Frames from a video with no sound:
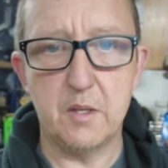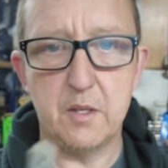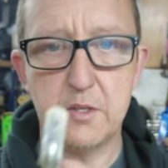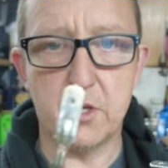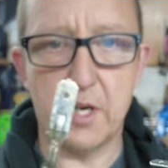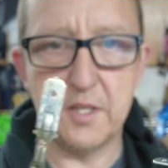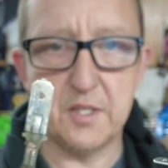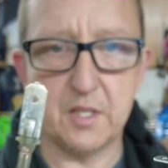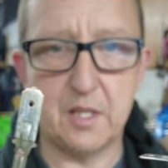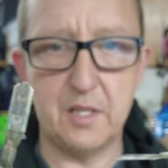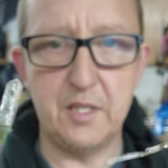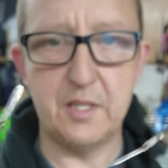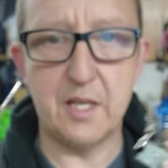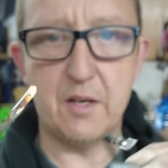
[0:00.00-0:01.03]
These are nice and
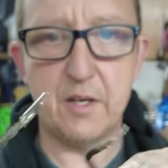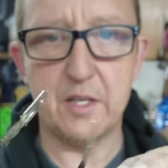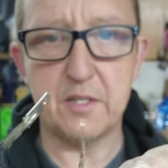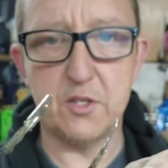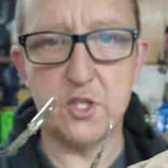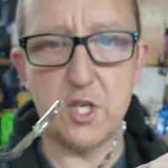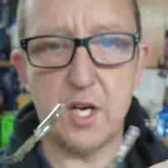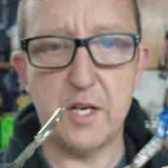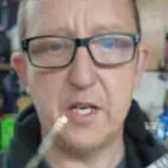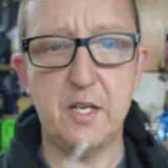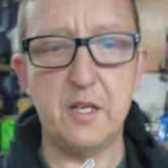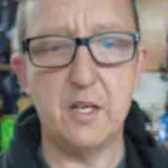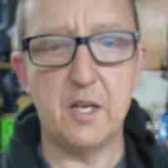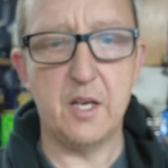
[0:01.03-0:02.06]
clean now, nice and
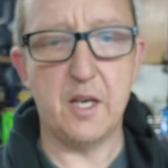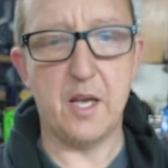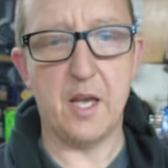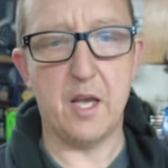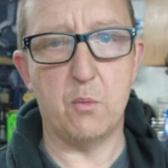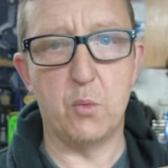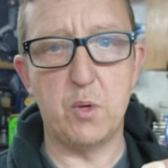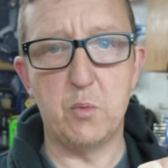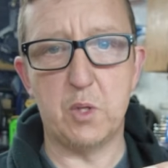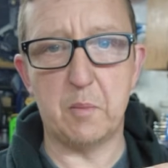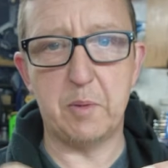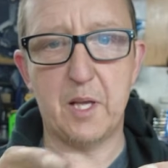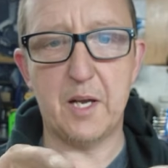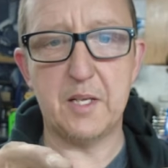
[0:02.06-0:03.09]
shiny. And we will
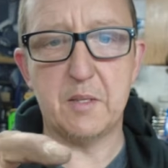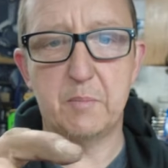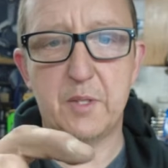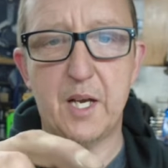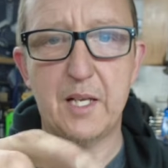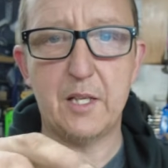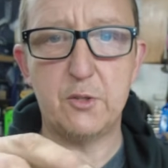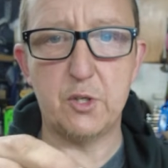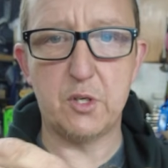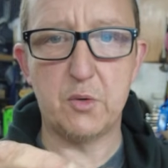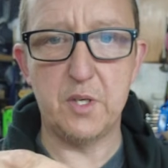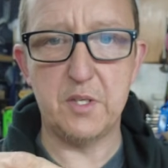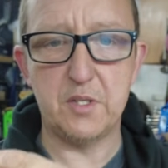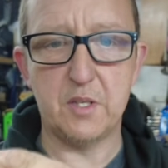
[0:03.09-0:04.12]
apply some dielectric
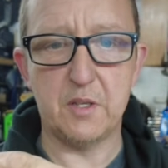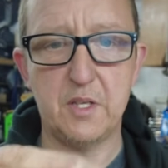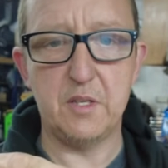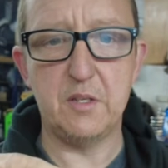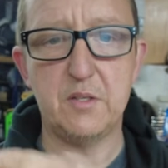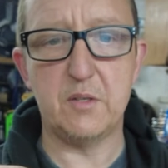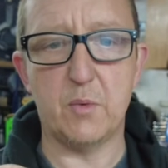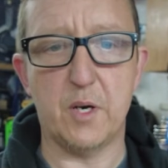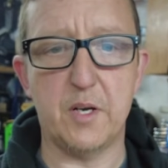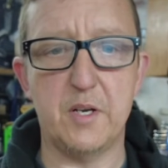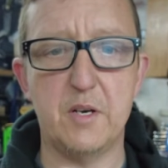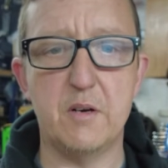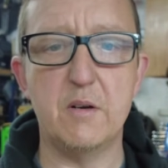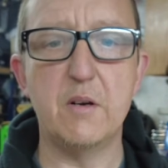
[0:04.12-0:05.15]
grease to these right
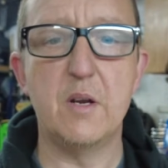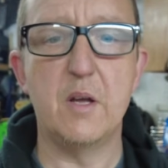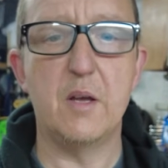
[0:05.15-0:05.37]
here.